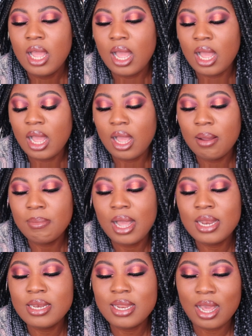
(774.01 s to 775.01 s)

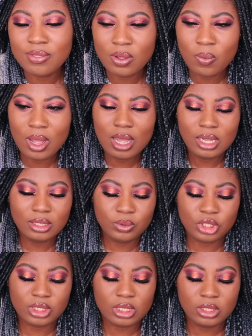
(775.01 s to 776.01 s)
Another one
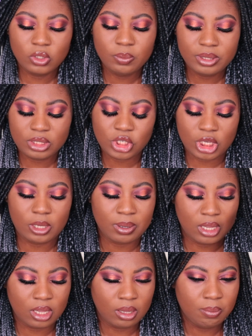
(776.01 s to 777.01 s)
which is a little bit
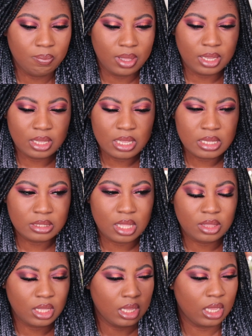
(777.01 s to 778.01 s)
cheaper is
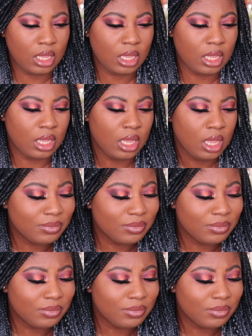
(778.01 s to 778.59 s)
the